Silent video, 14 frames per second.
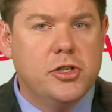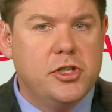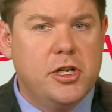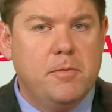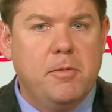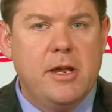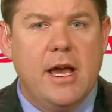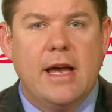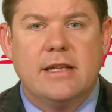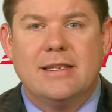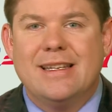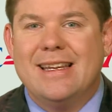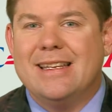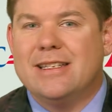
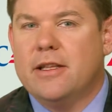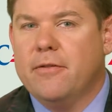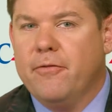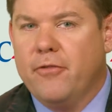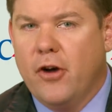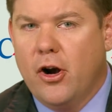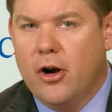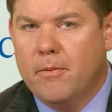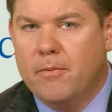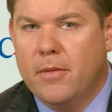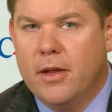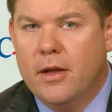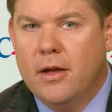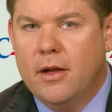GPS is the firm
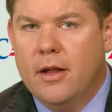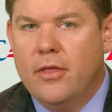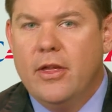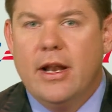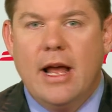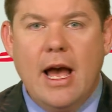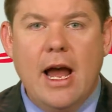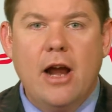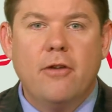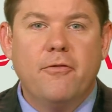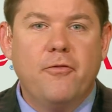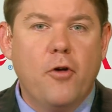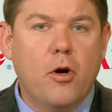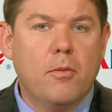that hired
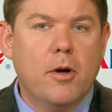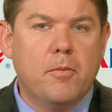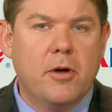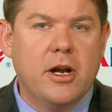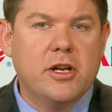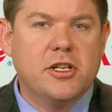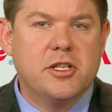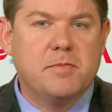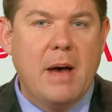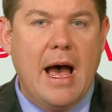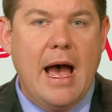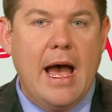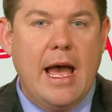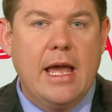former British
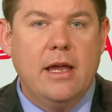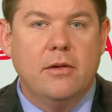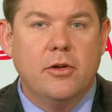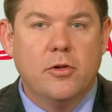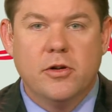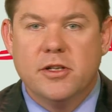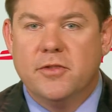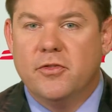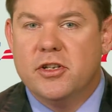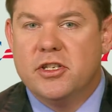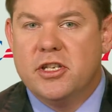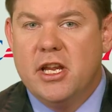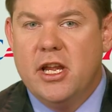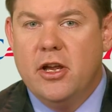spy Christopher
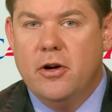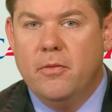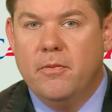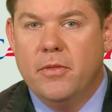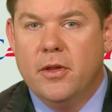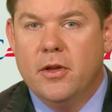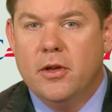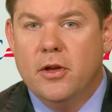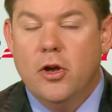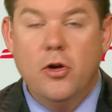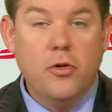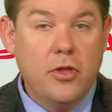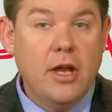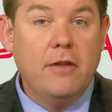Steele,
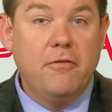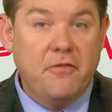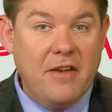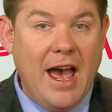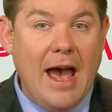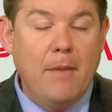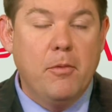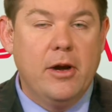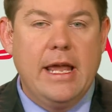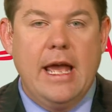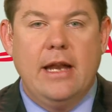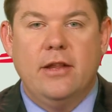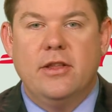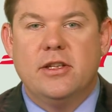who then
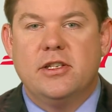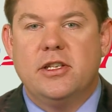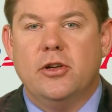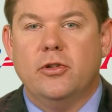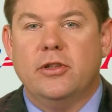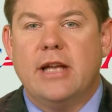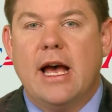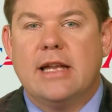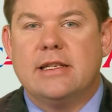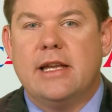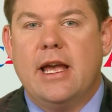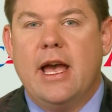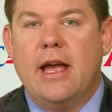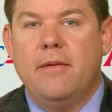fabricated the Steele
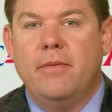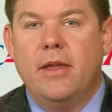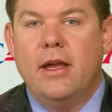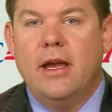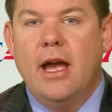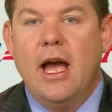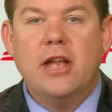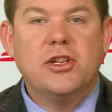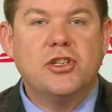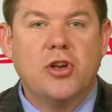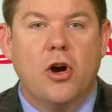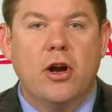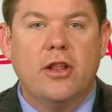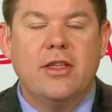dossier and
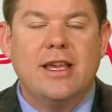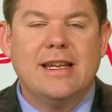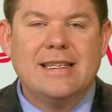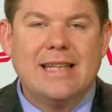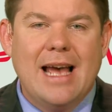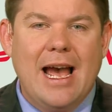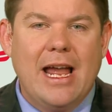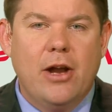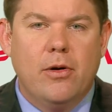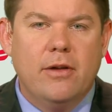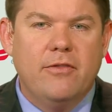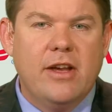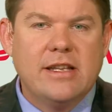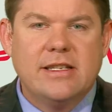started the entire
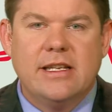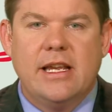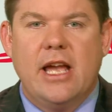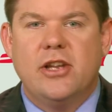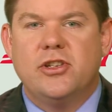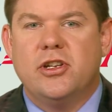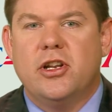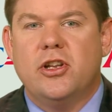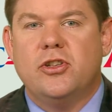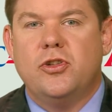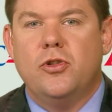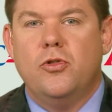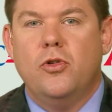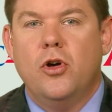investigation
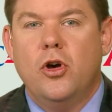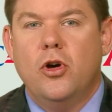into,